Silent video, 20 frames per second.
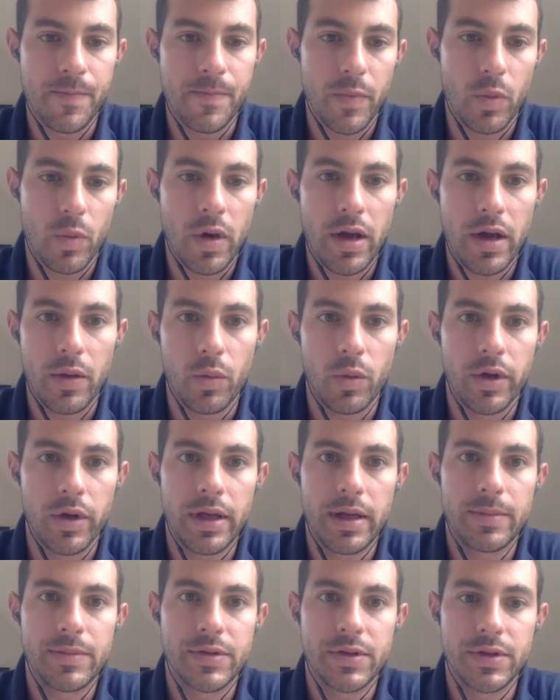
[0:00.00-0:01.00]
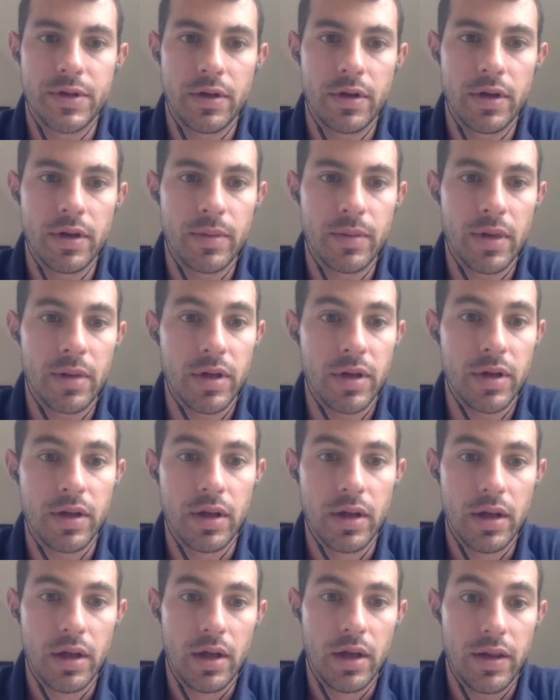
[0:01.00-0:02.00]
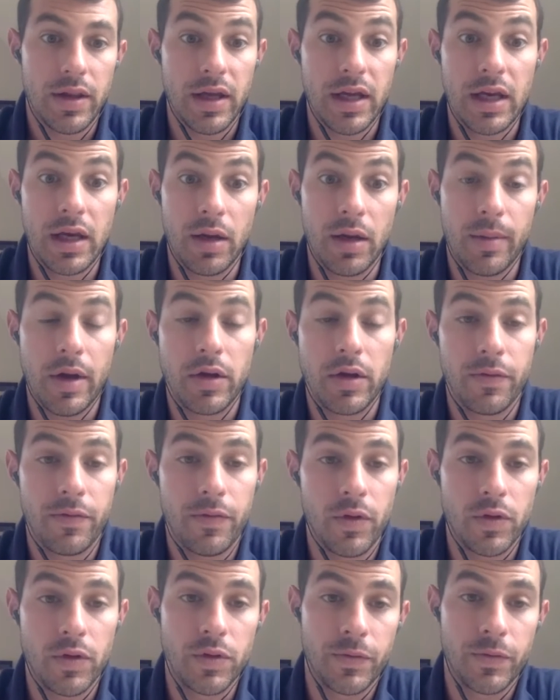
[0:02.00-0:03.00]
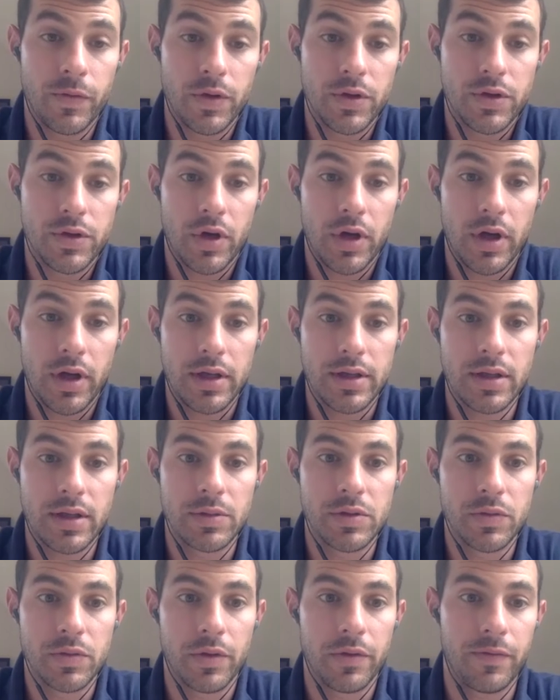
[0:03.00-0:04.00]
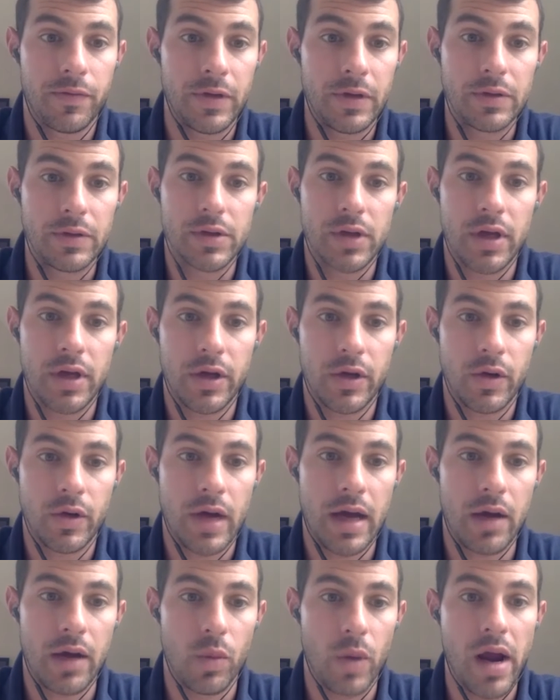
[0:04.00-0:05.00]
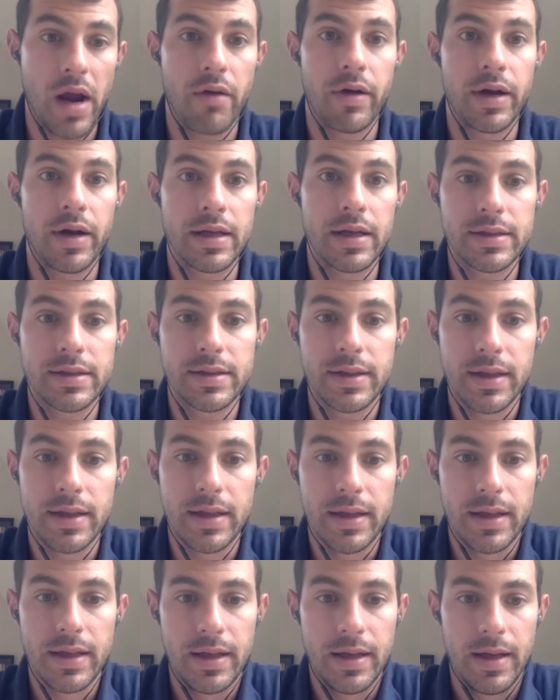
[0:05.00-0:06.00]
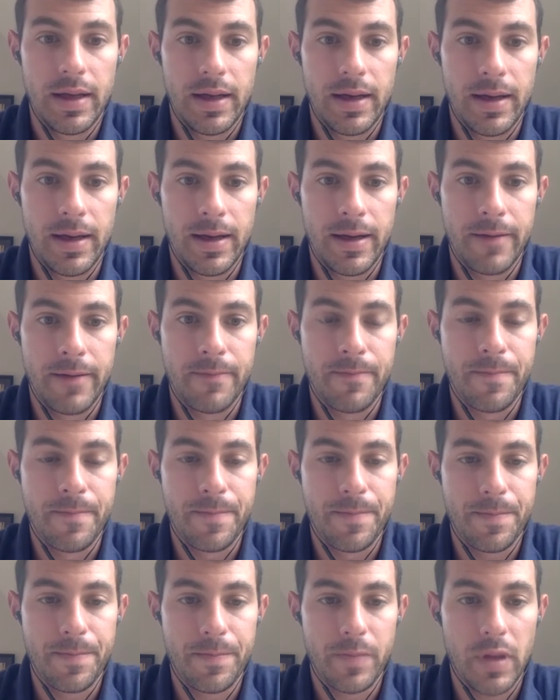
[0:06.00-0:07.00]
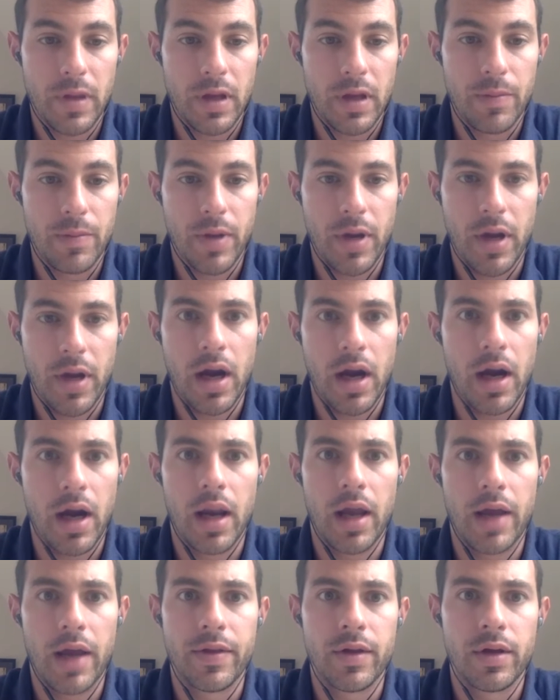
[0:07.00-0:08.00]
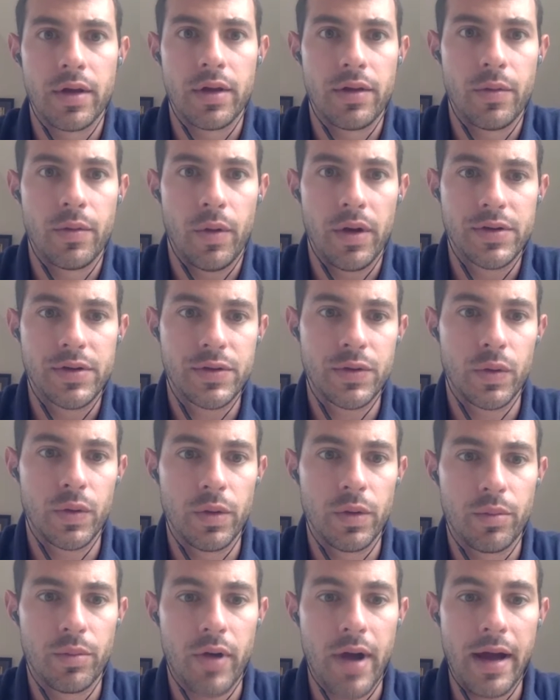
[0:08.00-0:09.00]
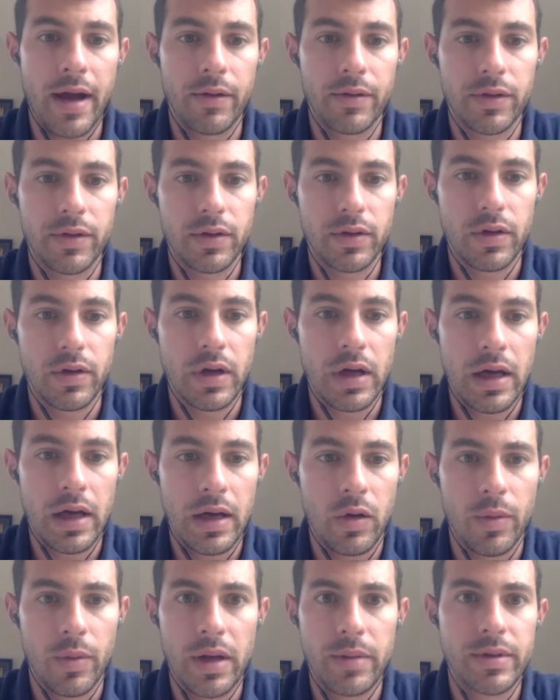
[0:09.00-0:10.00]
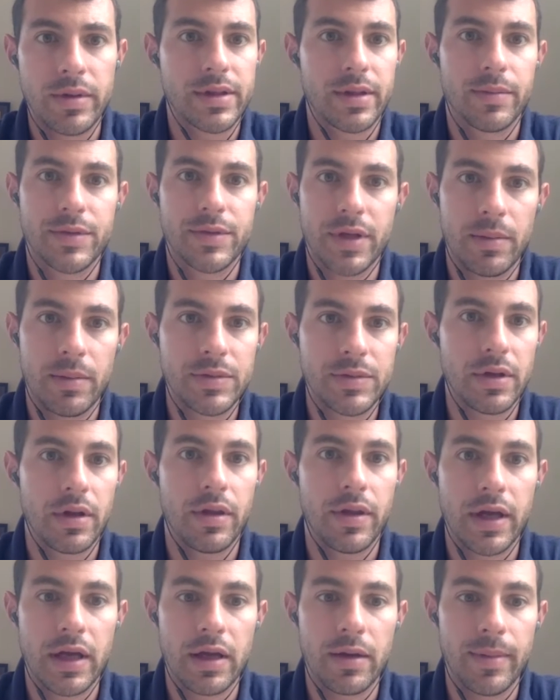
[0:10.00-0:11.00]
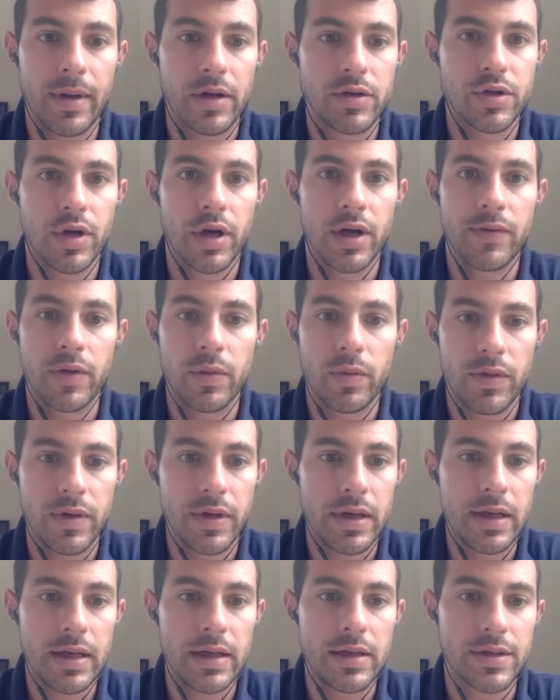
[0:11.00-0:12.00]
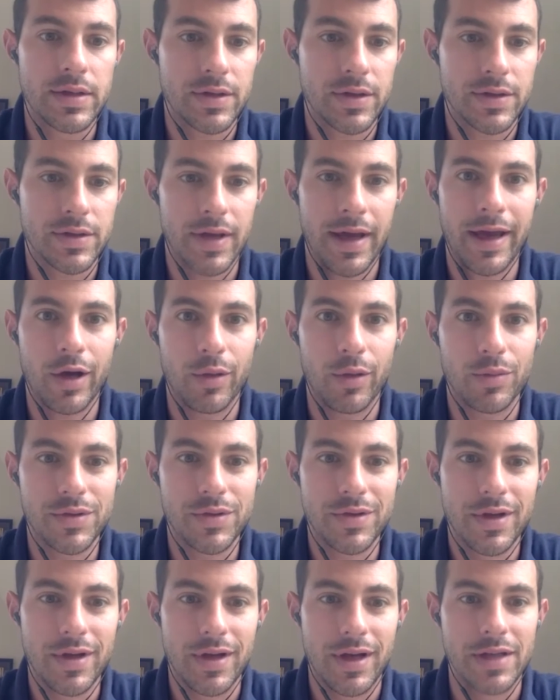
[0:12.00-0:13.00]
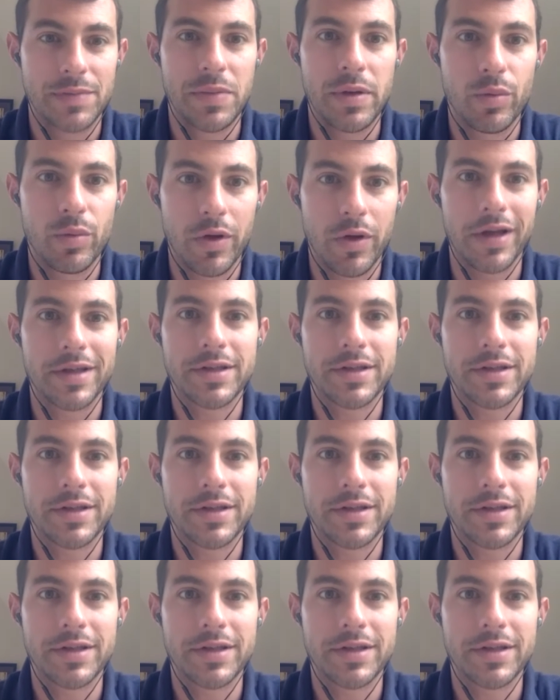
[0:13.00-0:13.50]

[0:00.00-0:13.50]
what your hips are doing, maybe thinking about your foot strike in terms of what it feels like or where it is. But I like the ones tall and proud, or maybe sometimes, you know, thinking about driving with the knee, just because it helps. As people get